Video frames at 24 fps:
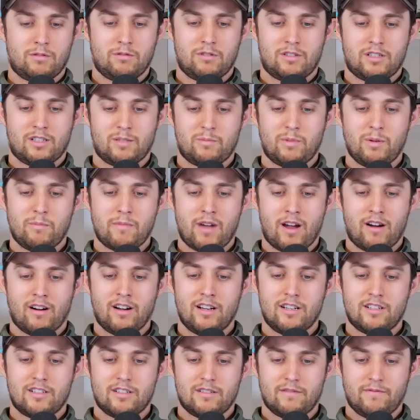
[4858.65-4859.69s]
which would just be
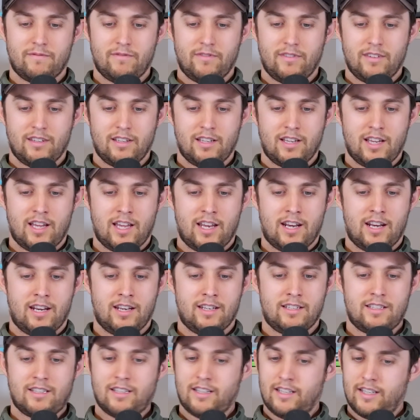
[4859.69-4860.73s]
marriage.
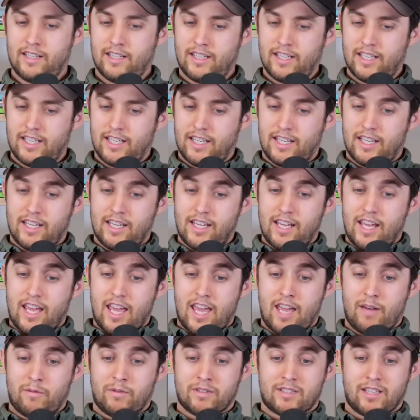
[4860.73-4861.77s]
And
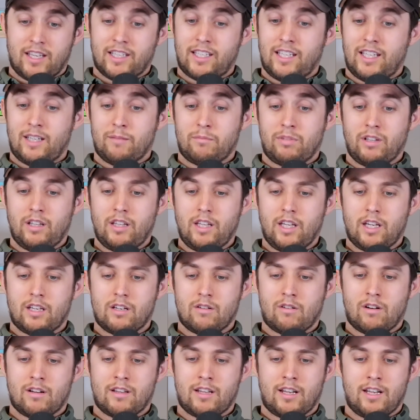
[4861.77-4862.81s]
it was like he completely
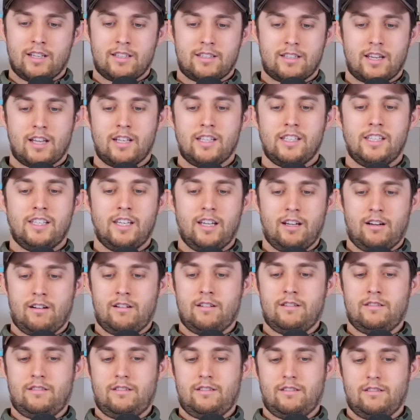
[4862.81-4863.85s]
ignored that I said
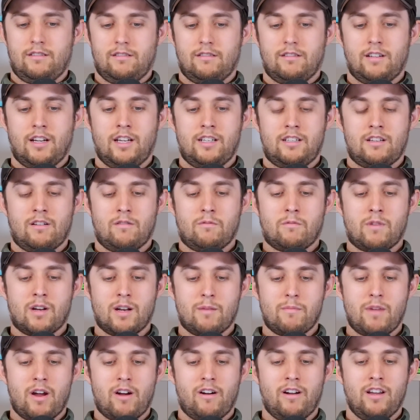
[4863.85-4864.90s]
years. I don't want
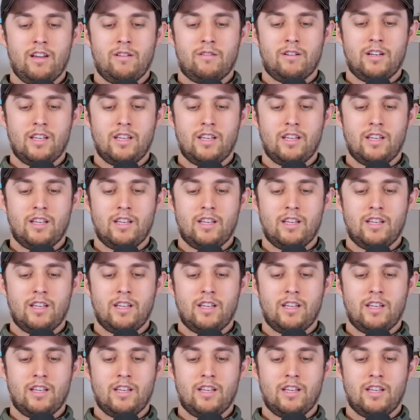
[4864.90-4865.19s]
to marry